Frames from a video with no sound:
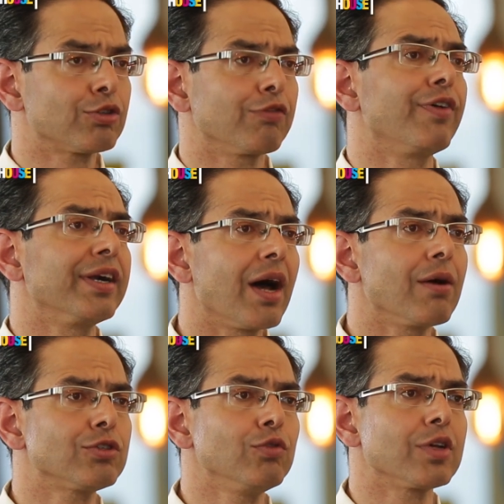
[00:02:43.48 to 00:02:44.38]
So fund
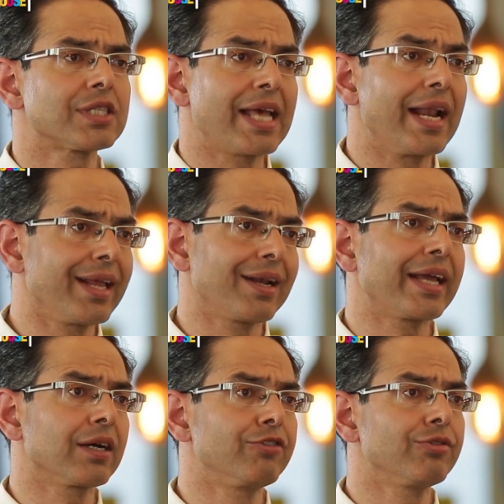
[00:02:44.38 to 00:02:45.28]
house who was selling
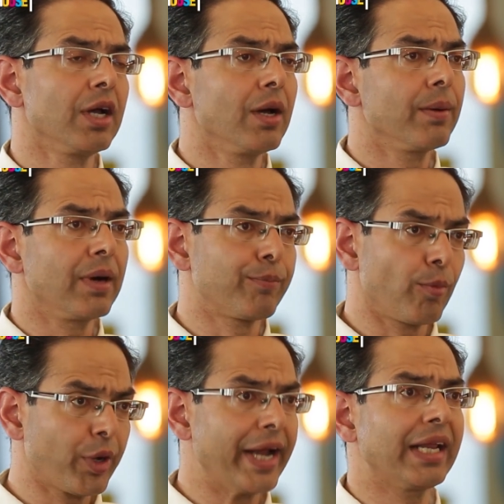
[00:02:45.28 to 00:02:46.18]
like
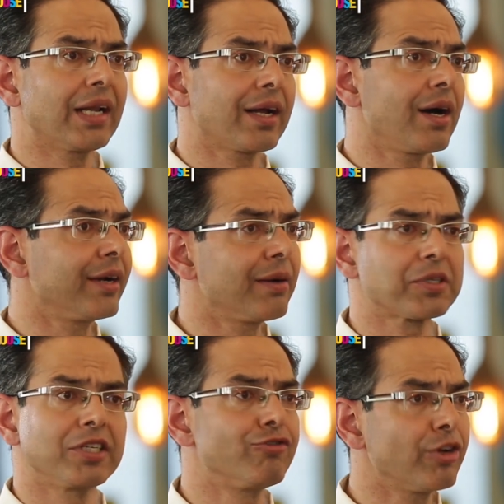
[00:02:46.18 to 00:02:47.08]
propagating like 100%
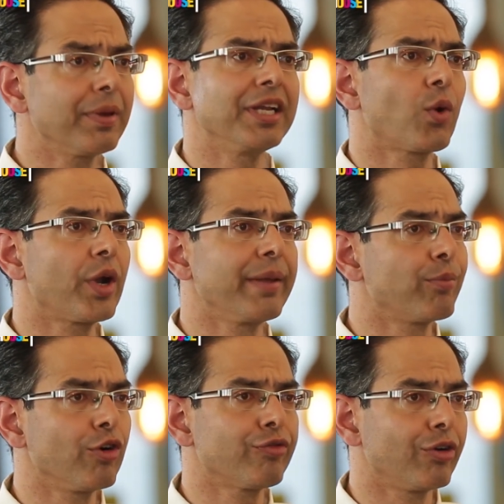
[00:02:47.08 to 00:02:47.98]
AAA quality
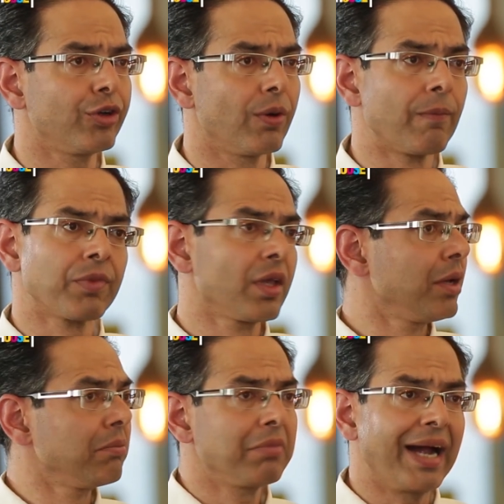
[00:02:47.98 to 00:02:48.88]
portfolio
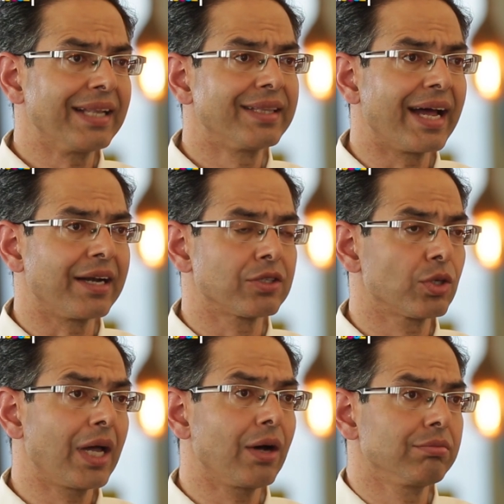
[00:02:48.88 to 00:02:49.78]
had that.
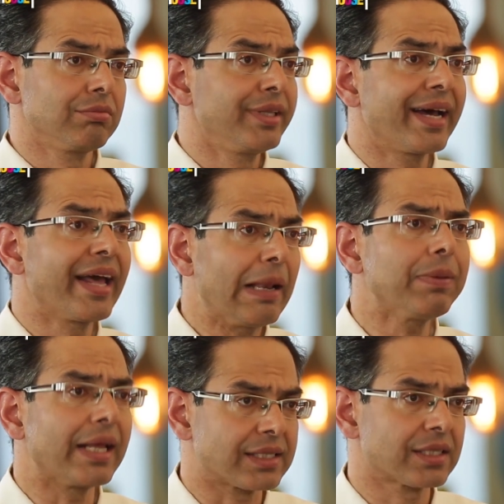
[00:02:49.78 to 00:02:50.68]
So now they are
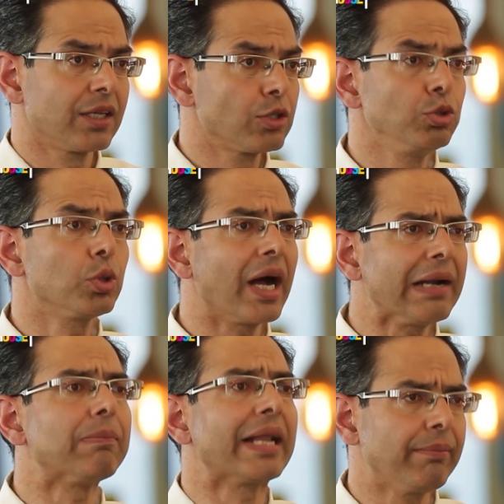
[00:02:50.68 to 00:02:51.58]
helpless. So you
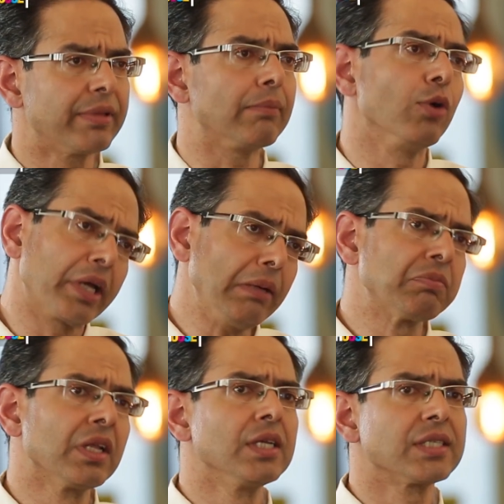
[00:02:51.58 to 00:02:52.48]
can't blame them, okay?
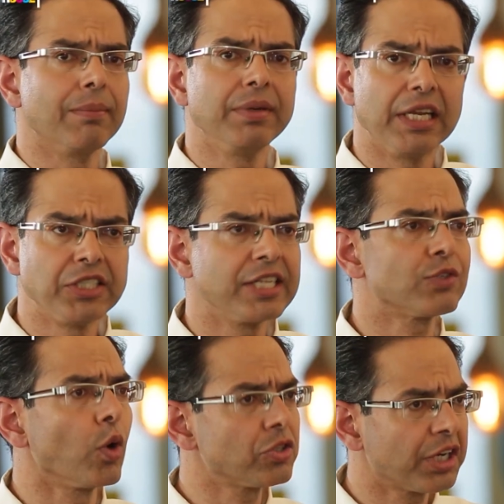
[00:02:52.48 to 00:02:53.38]
Some
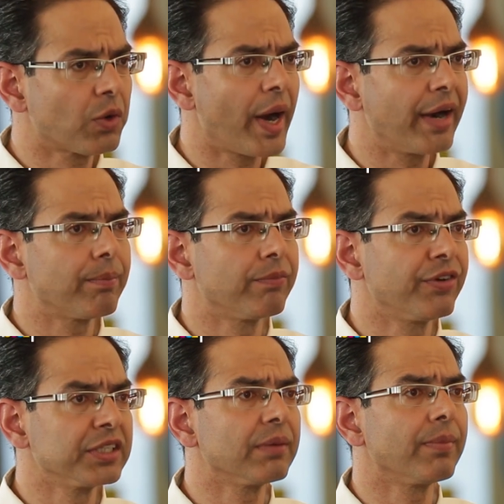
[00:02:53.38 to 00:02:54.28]
diligence was required
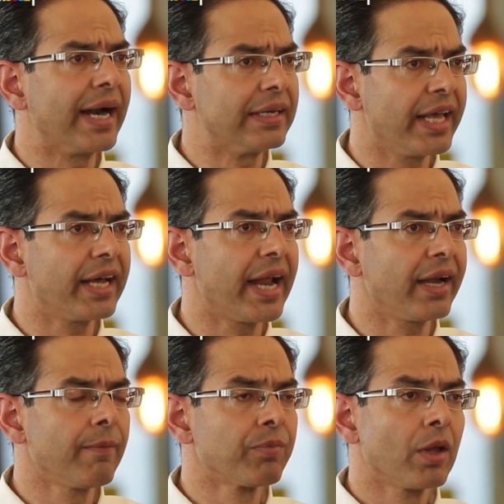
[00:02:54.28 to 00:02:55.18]
further at their
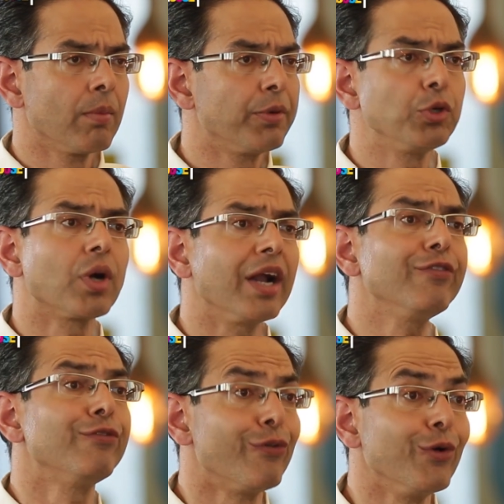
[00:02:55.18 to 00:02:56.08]
end, but you can't
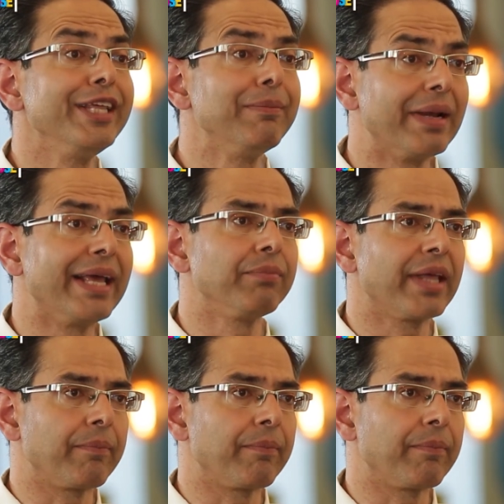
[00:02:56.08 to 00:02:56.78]
fully blame